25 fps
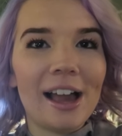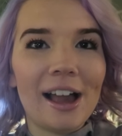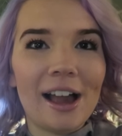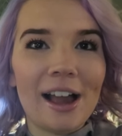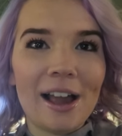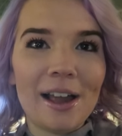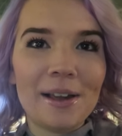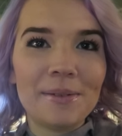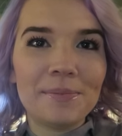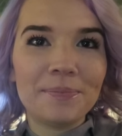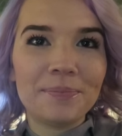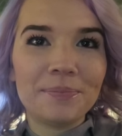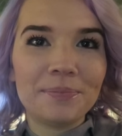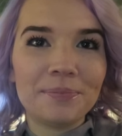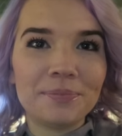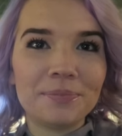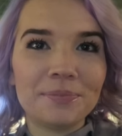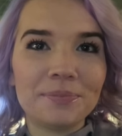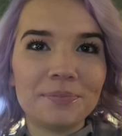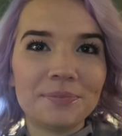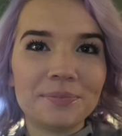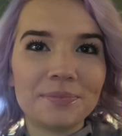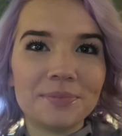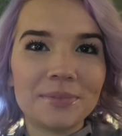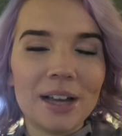I'm
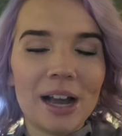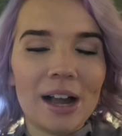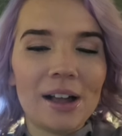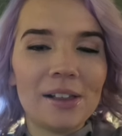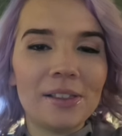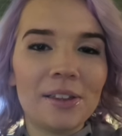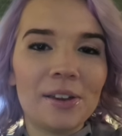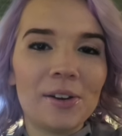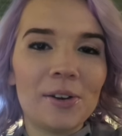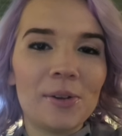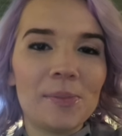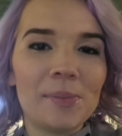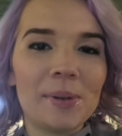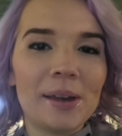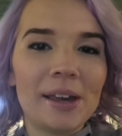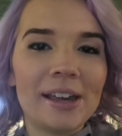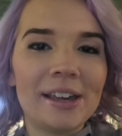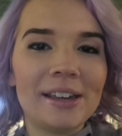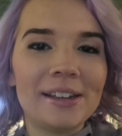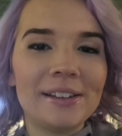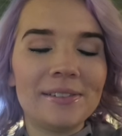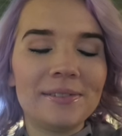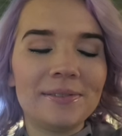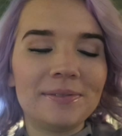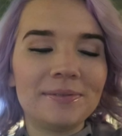a little
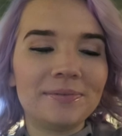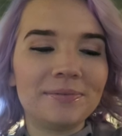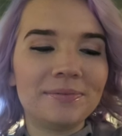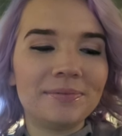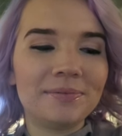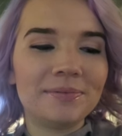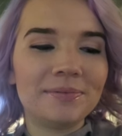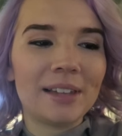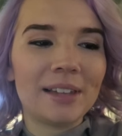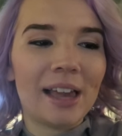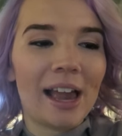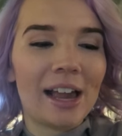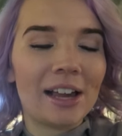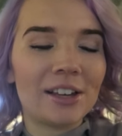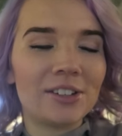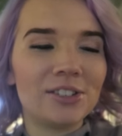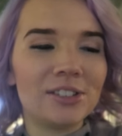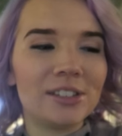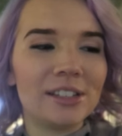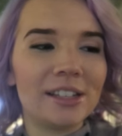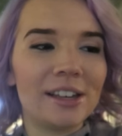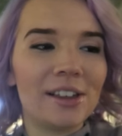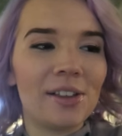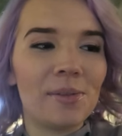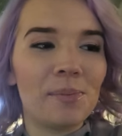bit,
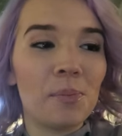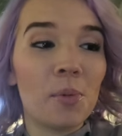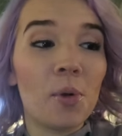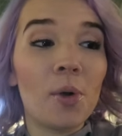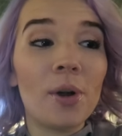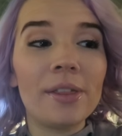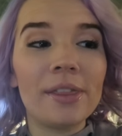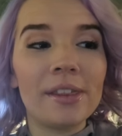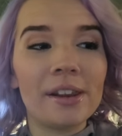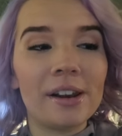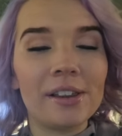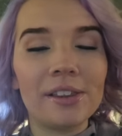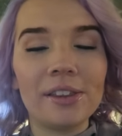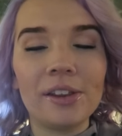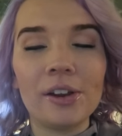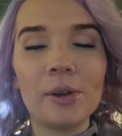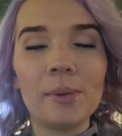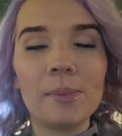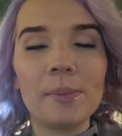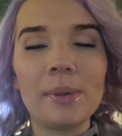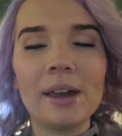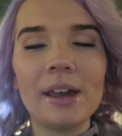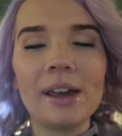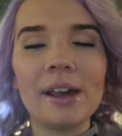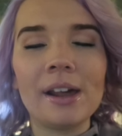actually more than a little
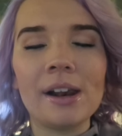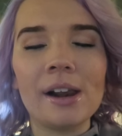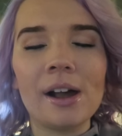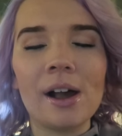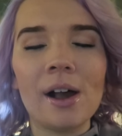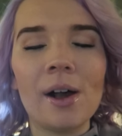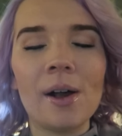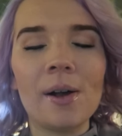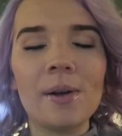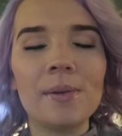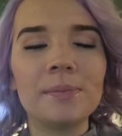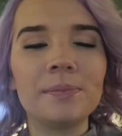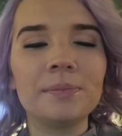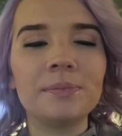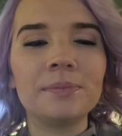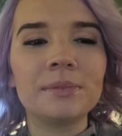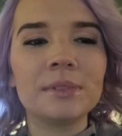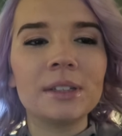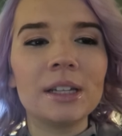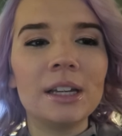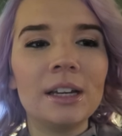bit, um,